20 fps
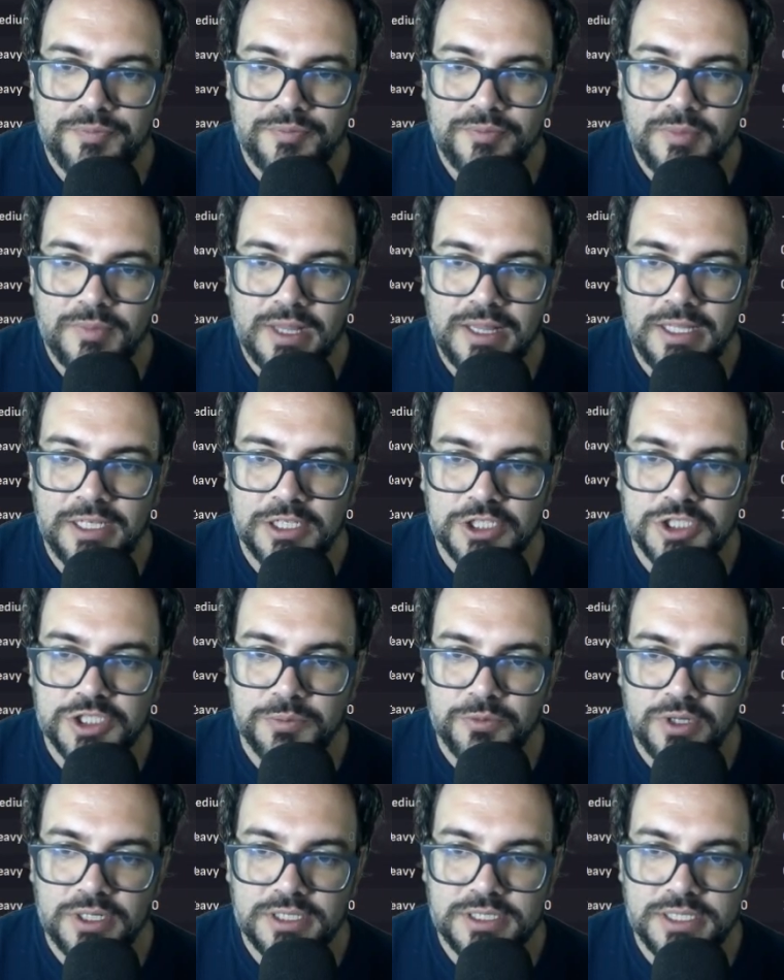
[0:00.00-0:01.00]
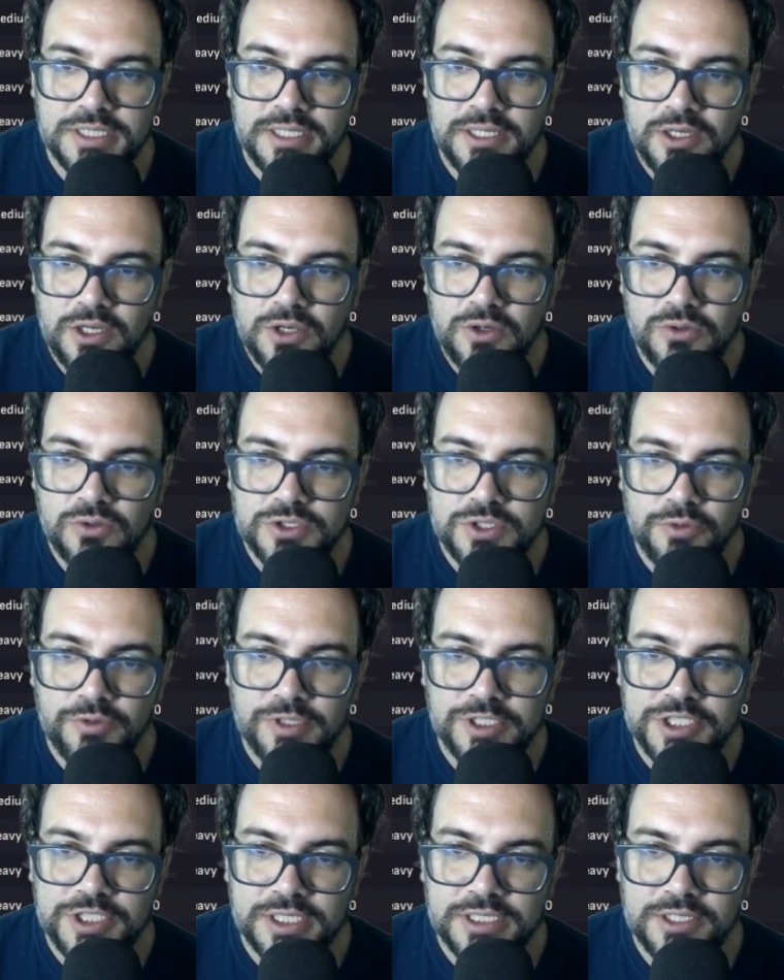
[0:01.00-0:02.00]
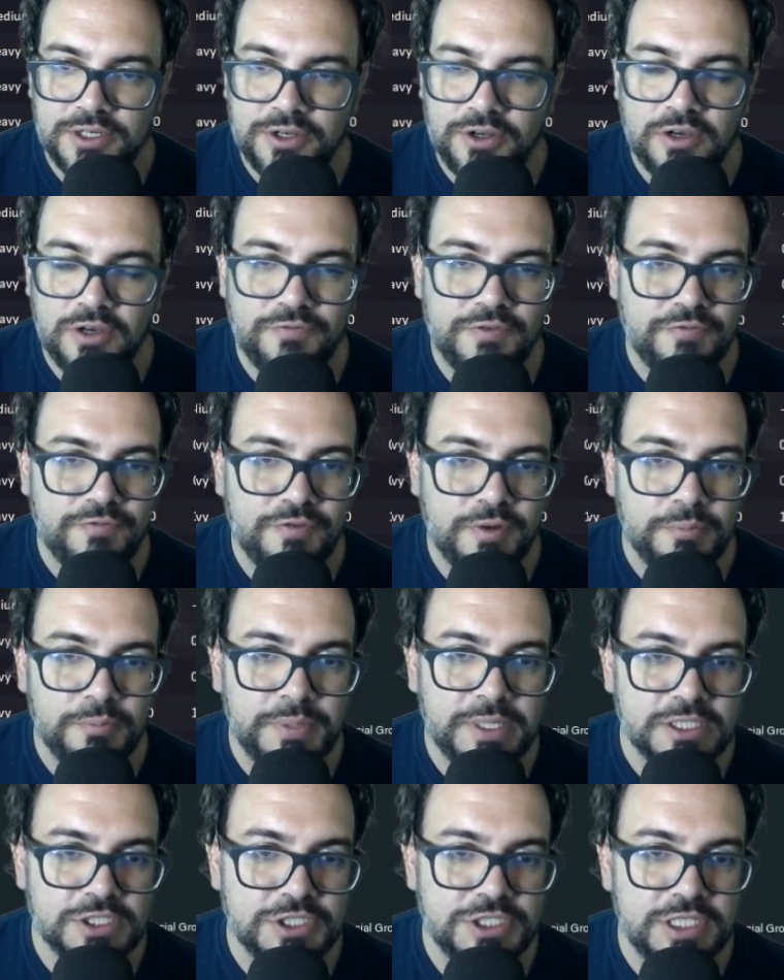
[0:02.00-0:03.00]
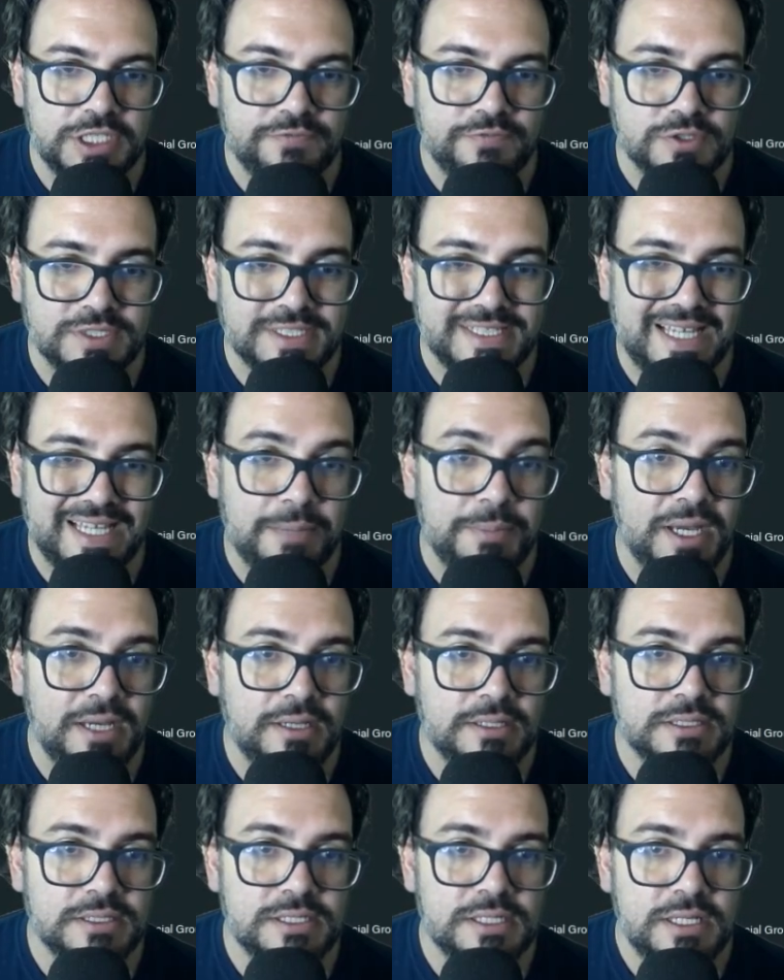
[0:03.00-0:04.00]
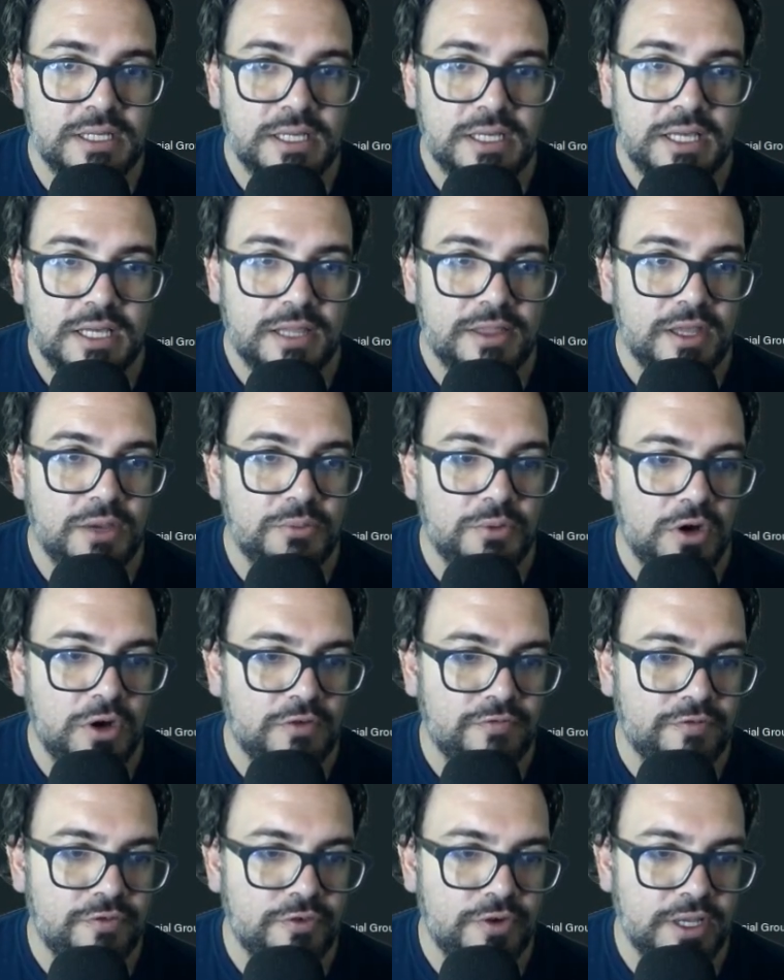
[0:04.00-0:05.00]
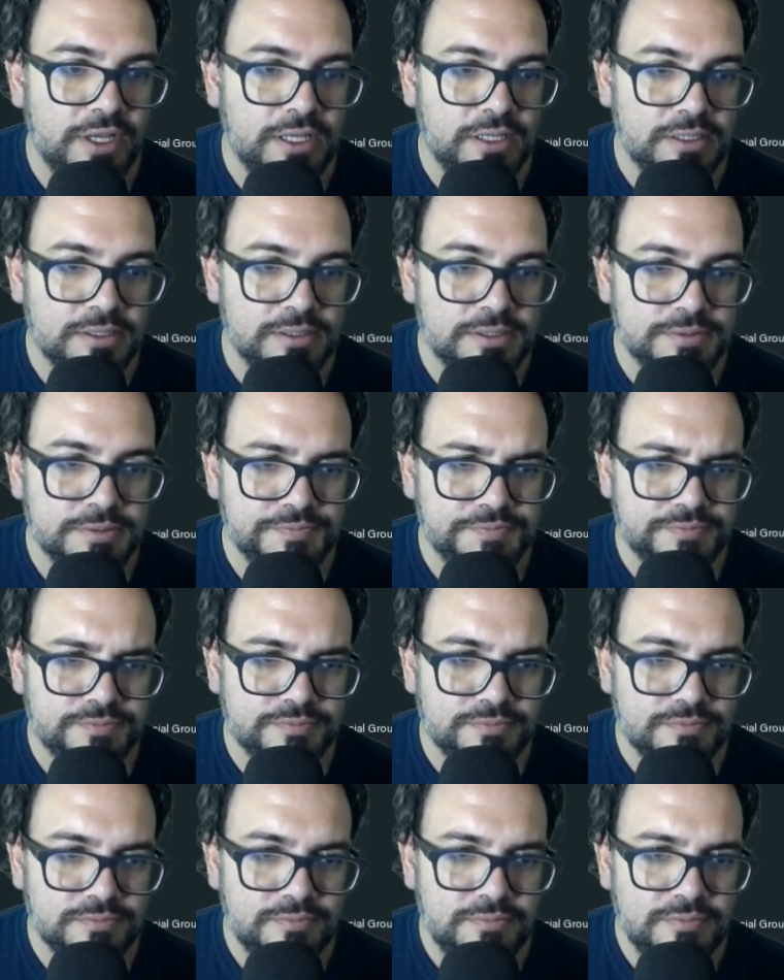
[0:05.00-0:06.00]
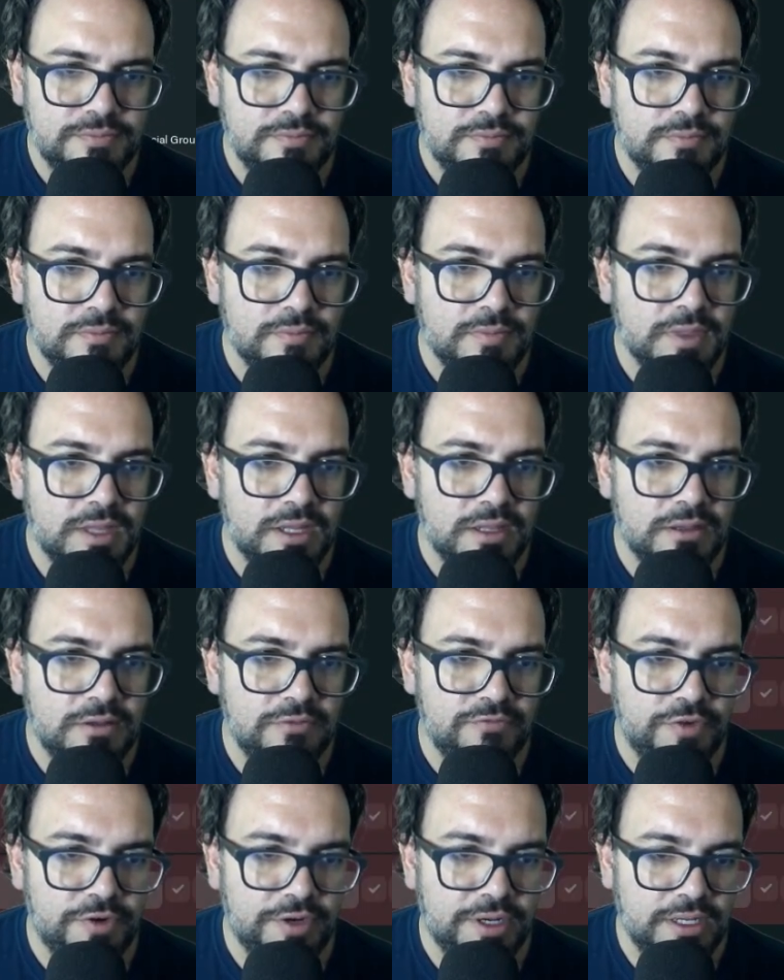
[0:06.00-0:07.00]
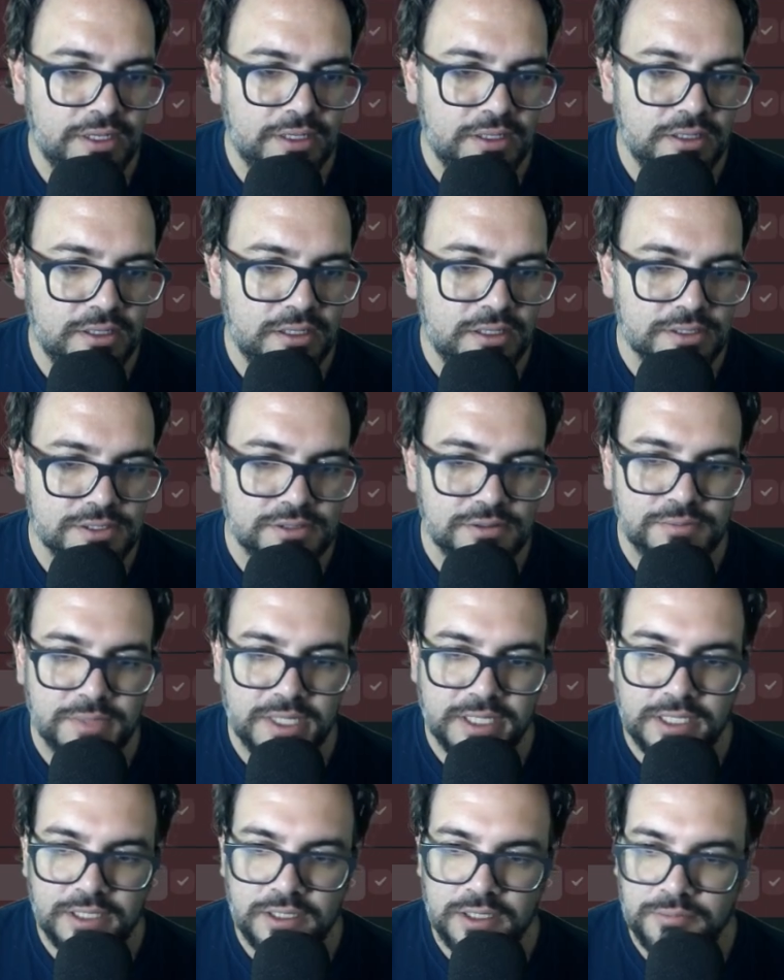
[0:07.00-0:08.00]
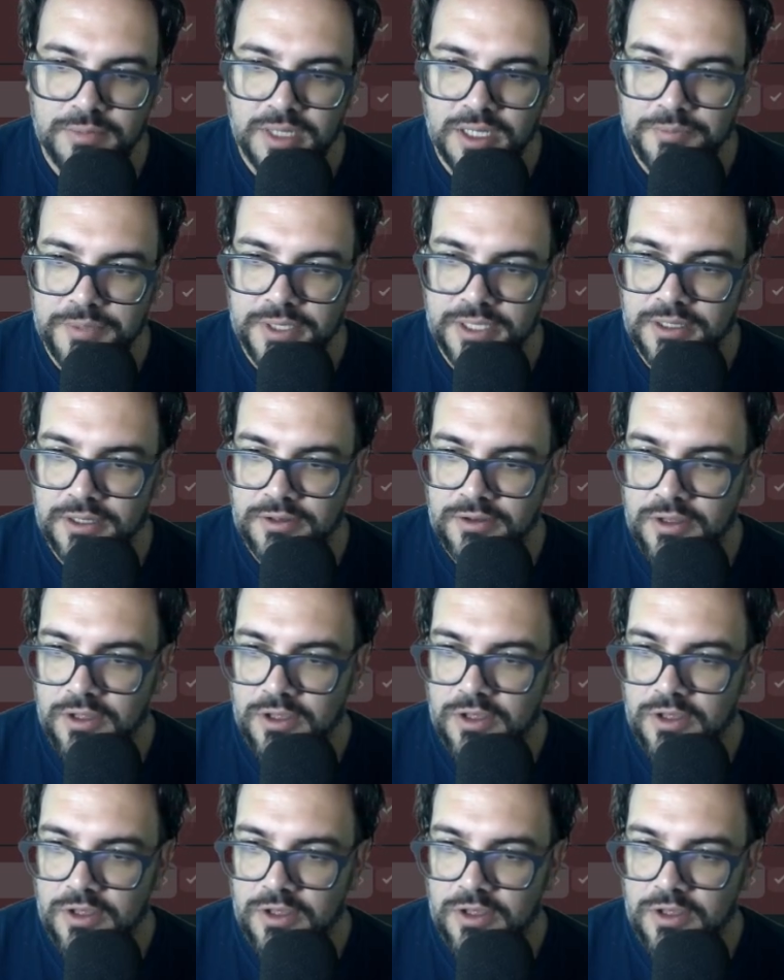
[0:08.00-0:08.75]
leadership quality. Also rejected an offer from PSG for Sam Hunt. They were offering very little money, in my opinion.